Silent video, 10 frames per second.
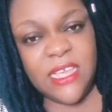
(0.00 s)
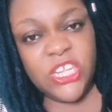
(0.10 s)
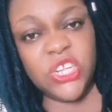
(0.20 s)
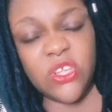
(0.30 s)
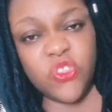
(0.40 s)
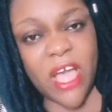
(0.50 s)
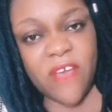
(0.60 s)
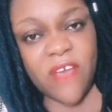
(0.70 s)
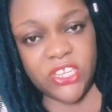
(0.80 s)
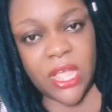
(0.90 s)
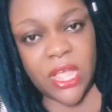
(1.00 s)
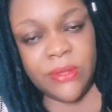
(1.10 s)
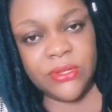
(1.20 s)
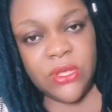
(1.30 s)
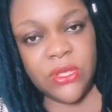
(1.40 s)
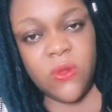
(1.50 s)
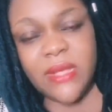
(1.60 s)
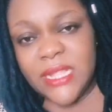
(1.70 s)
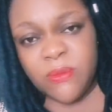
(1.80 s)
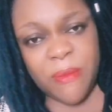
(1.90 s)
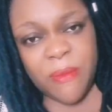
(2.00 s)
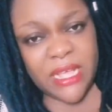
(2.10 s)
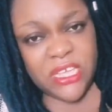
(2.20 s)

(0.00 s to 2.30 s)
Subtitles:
She does not have a child. Look at Mama